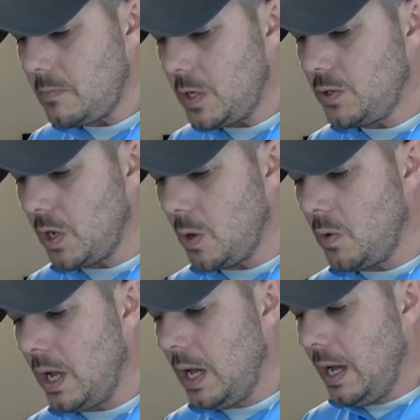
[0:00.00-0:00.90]
so
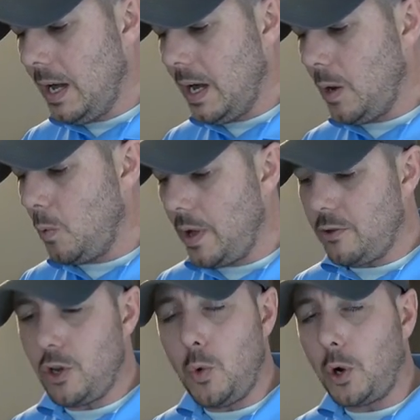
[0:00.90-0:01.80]
uh,
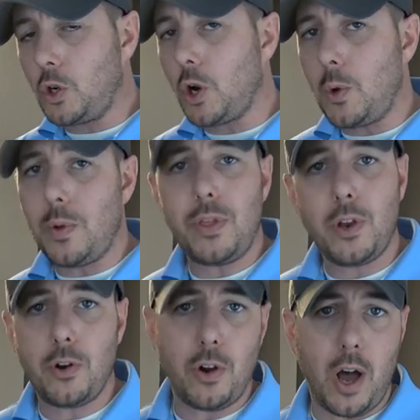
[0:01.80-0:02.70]
whether you agree with
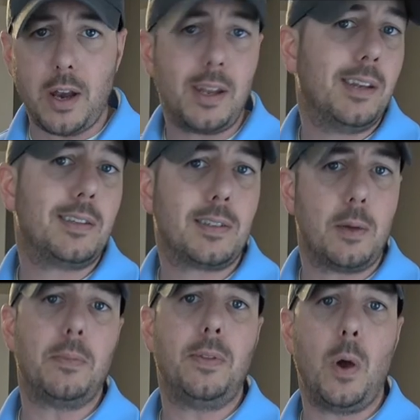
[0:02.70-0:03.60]
it or not it is
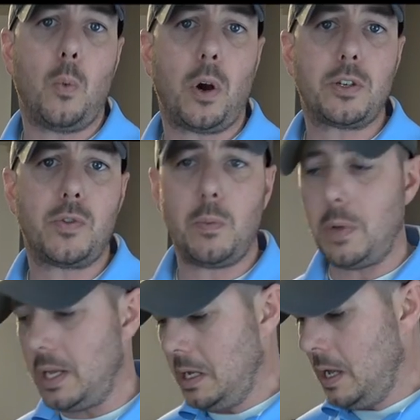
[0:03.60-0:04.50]
something that works for
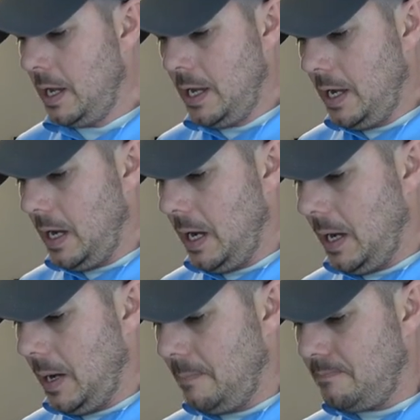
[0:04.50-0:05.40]
me
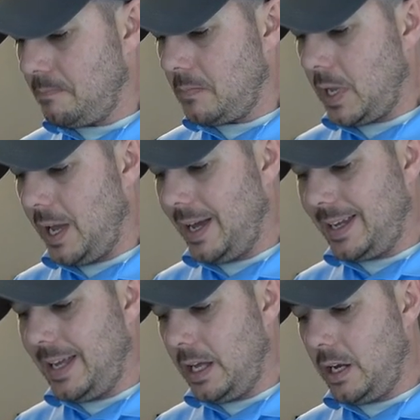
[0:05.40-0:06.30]
um,
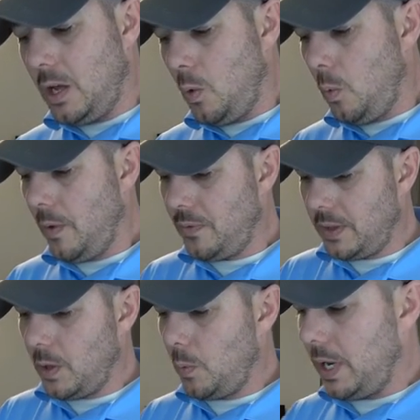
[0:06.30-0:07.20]
again one
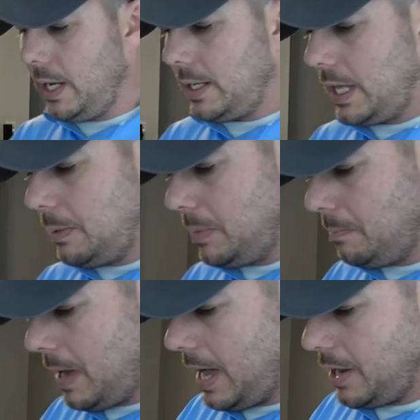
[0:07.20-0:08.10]
thing that we need to keep in
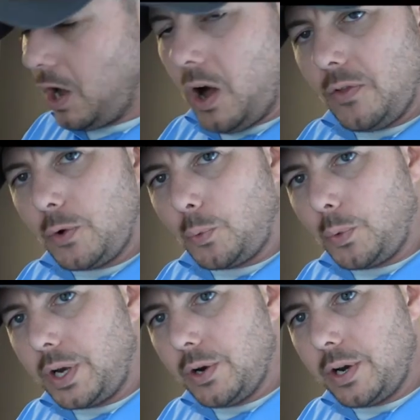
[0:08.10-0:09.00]
mind on the
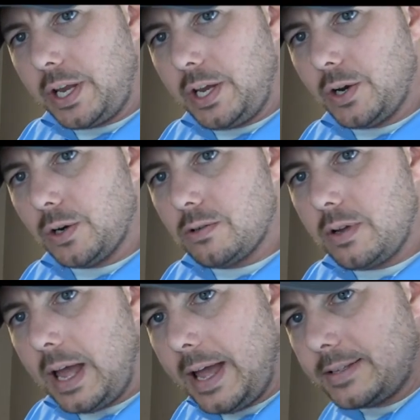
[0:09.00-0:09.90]
rear here
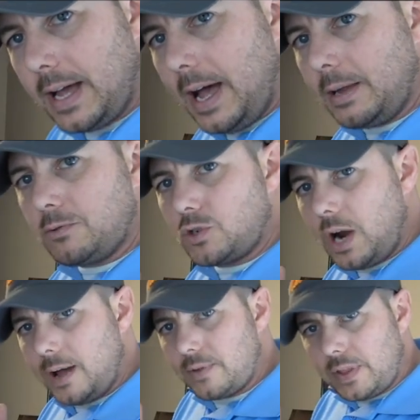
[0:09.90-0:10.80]
as I am
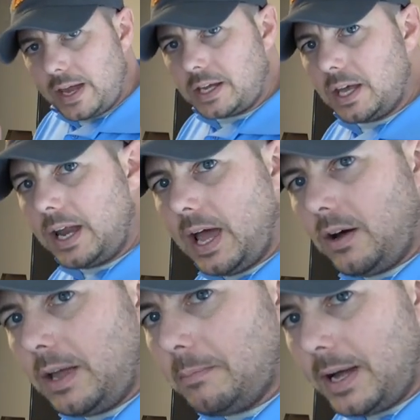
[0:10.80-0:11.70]
driving that gun
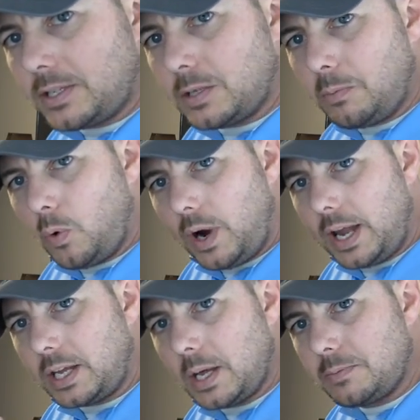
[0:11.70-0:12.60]
out and my support
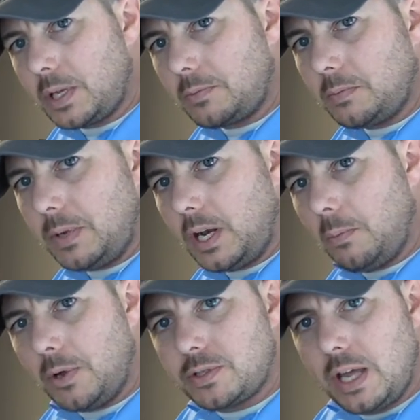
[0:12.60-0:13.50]
hand comes up to meet.
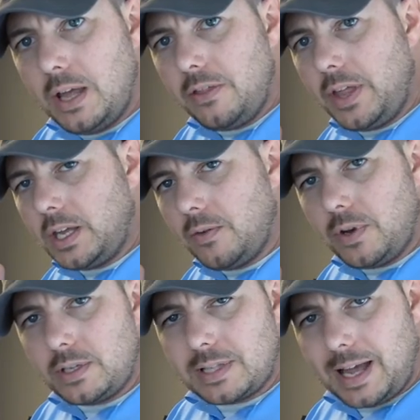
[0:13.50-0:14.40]
Almost think of
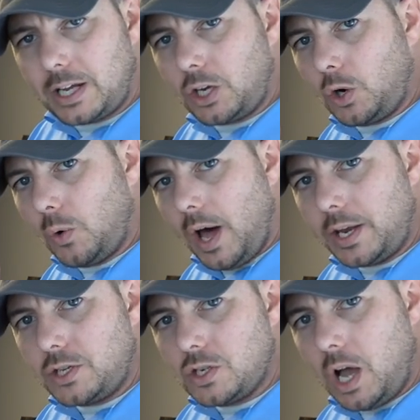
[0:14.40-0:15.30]
it as like a
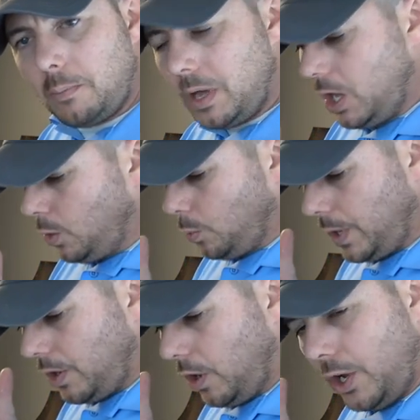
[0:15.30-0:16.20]
karate chop.
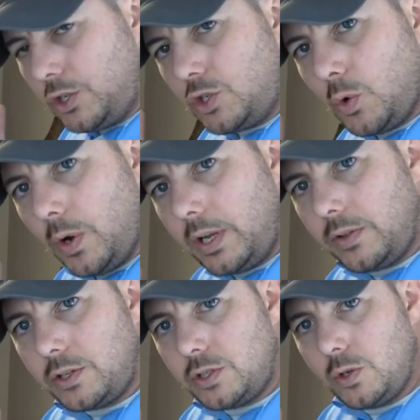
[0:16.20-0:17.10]
We are adjoining
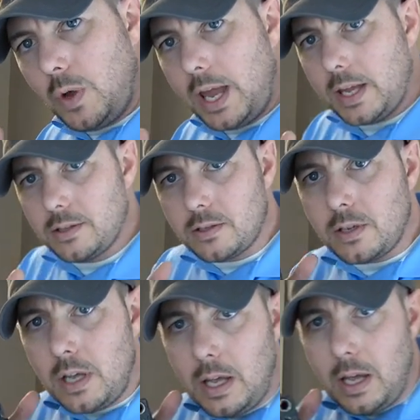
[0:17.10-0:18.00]
the two hands
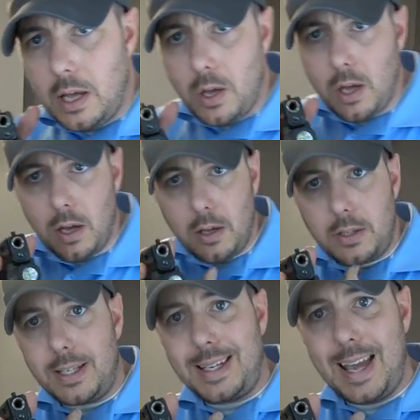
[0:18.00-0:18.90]

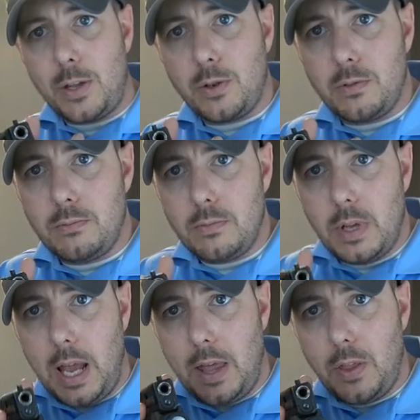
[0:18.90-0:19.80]
together
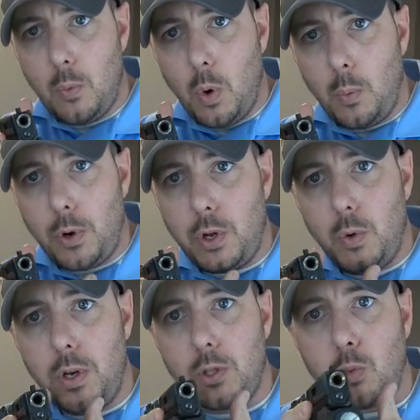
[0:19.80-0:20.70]
and then what we're
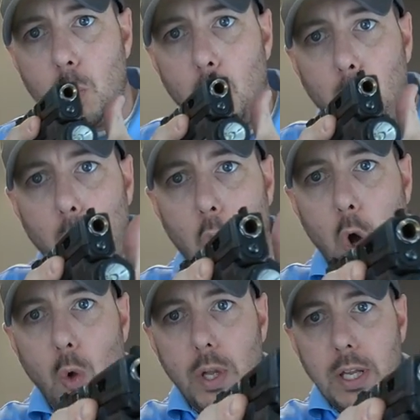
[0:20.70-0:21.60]
doing is we're
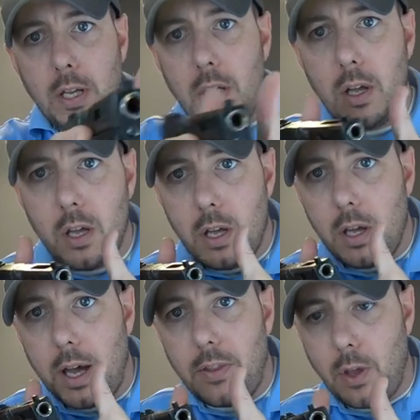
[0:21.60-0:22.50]
rolling
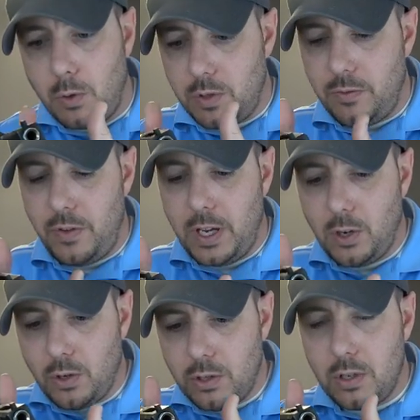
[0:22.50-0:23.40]
those
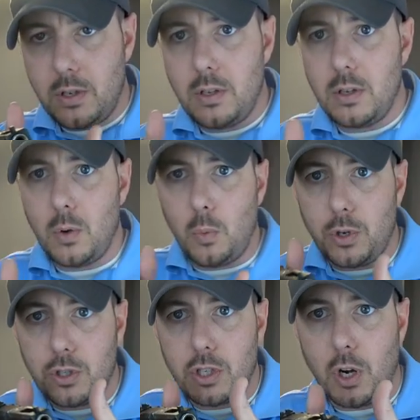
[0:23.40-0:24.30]
fingers. We're
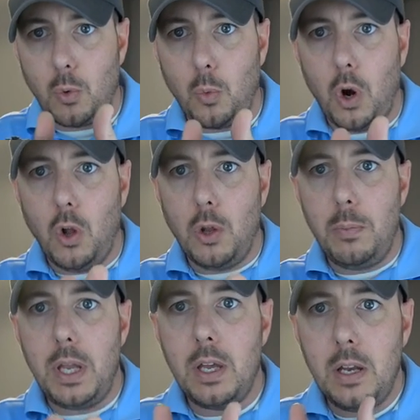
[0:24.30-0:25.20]
just going to roll
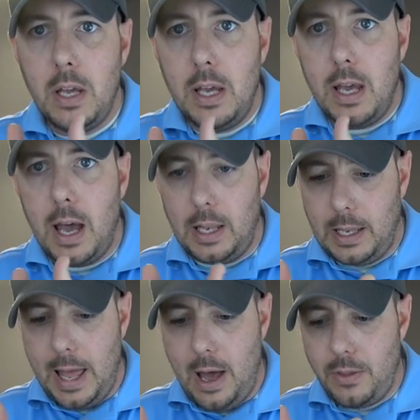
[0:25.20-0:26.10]
them in,
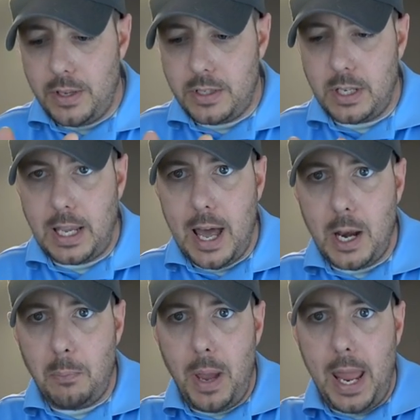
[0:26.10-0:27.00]
allow this to
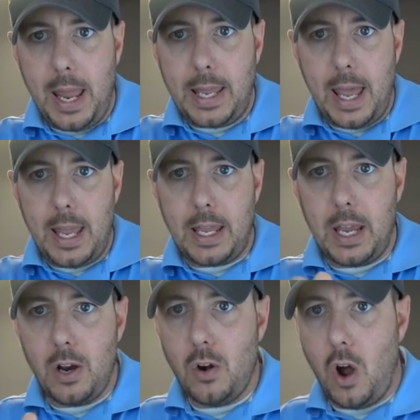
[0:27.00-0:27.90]
kind of pancake
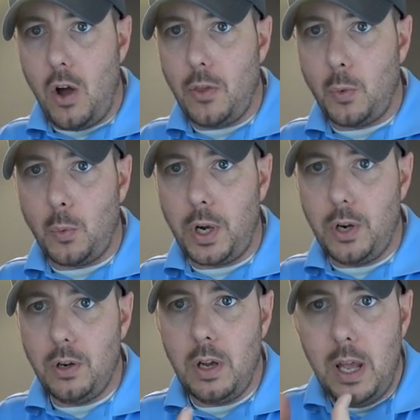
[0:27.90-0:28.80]
here on the
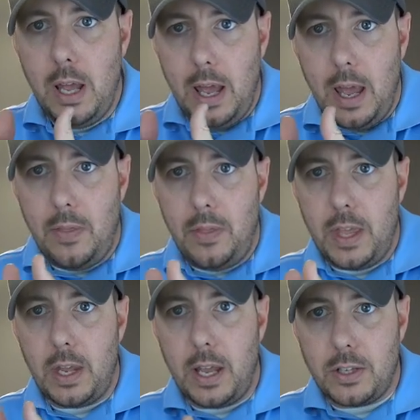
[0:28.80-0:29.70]
rear. And
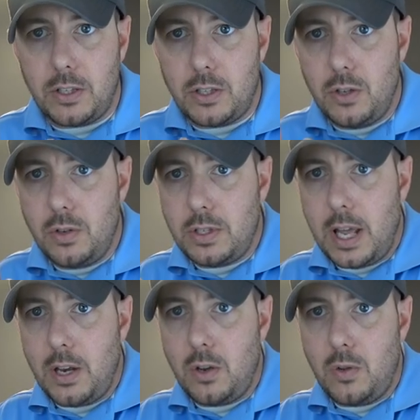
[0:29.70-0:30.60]
then as soon as
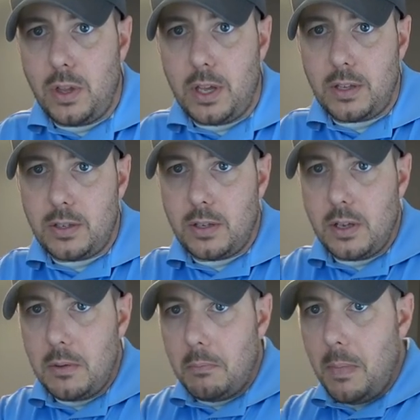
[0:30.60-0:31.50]
I do this,
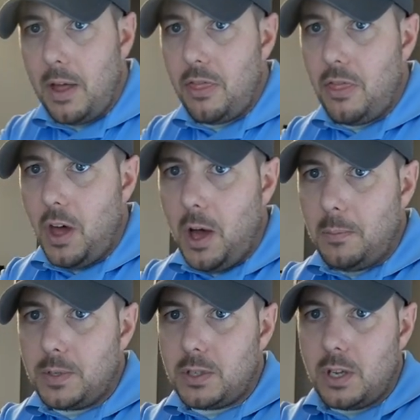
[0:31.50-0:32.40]
my
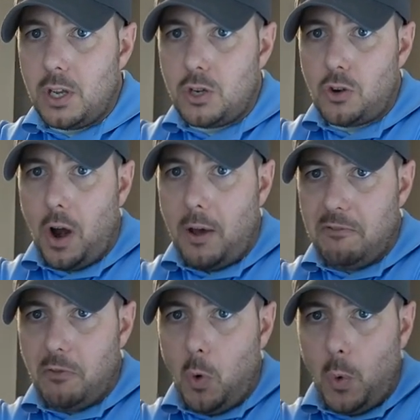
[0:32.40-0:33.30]
thumbs drive
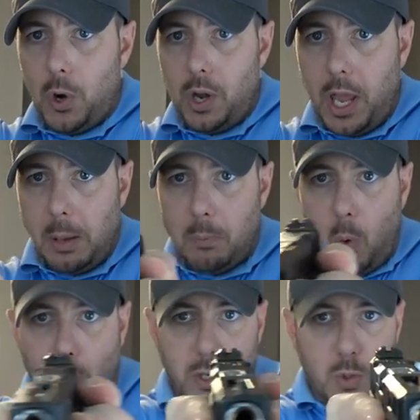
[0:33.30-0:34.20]
forward and
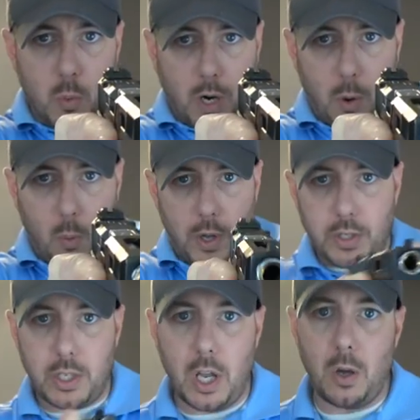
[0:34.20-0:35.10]
point to where I want
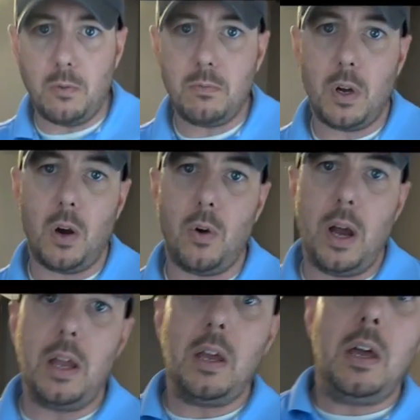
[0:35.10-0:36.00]
to go. All right.